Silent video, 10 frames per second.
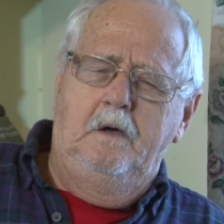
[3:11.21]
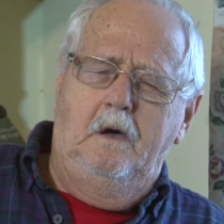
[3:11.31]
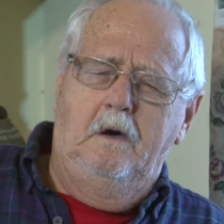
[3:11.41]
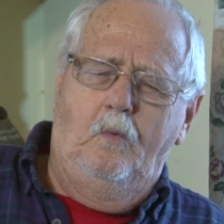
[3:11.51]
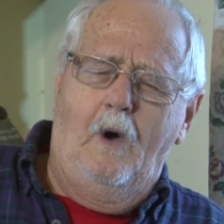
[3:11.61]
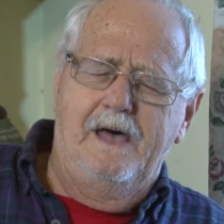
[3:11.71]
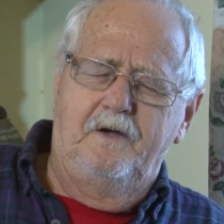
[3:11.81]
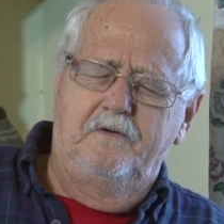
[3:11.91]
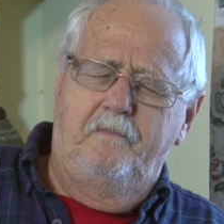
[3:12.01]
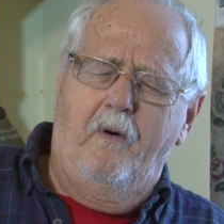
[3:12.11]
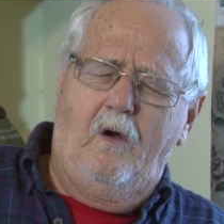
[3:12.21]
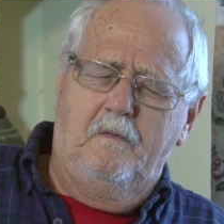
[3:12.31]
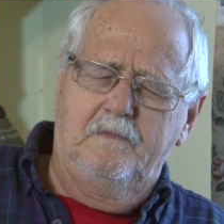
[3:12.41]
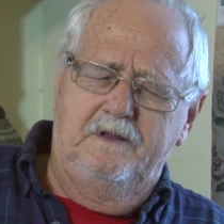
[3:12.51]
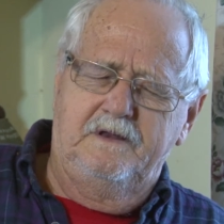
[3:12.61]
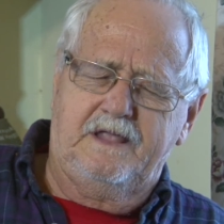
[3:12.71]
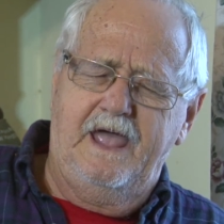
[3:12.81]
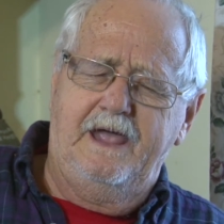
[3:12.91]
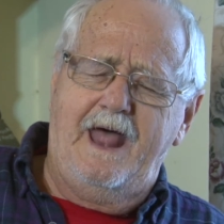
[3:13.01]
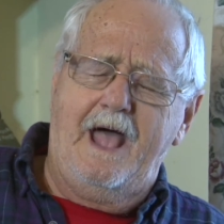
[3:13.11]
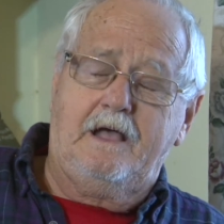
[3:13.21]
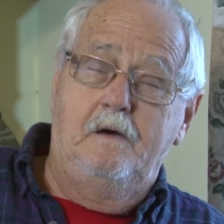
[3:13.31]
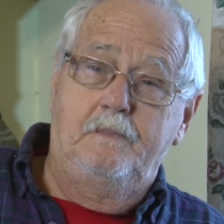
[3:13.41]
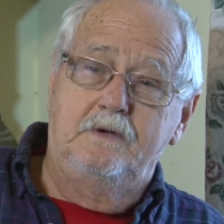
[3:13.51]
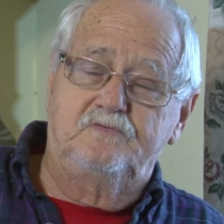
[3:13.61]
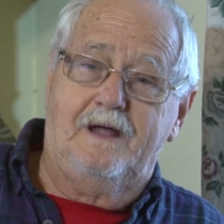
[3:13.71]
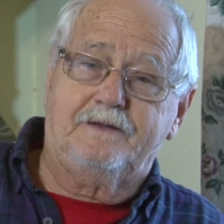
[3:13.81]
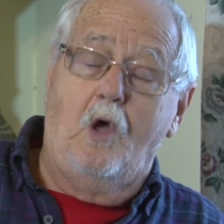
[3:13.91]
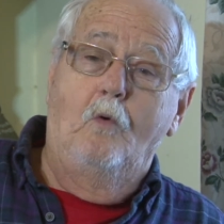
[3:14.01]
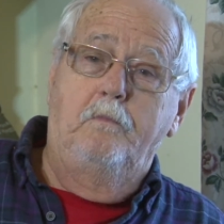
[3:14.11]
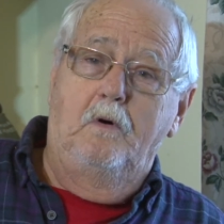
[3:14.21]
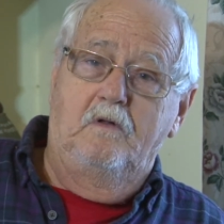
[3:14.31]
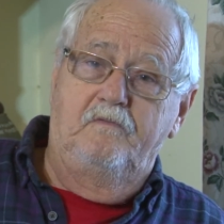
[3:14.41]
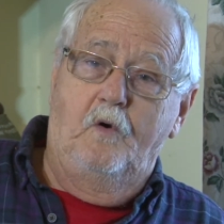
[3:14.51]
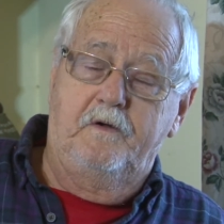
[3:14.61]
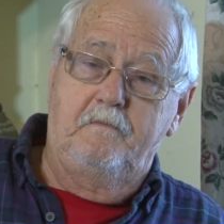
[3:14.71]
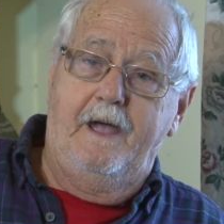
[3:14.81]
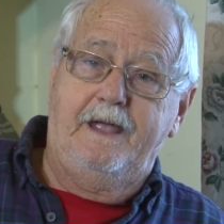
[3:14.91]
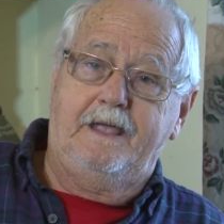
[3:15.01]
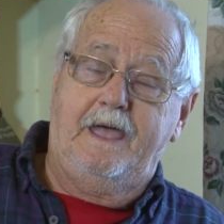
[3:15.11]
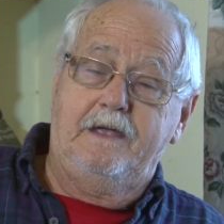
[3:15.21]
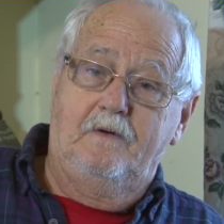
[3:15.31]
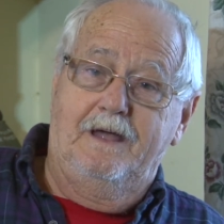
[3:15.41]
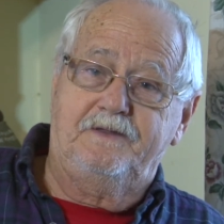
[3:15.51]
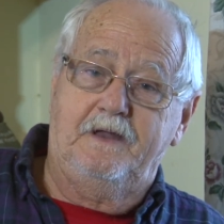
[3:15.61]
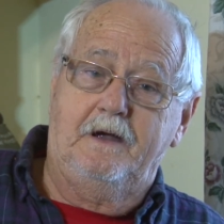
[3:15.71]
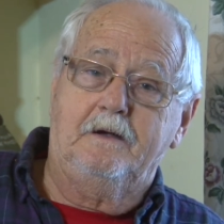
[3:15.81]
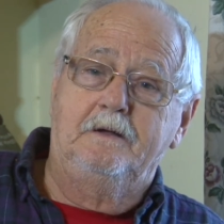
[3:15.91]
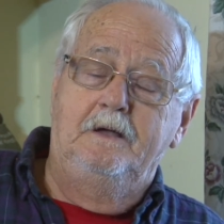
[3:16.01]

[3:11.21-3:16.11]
uh, winder department, and the gate I come in was right on Boulevard, the main gate right there,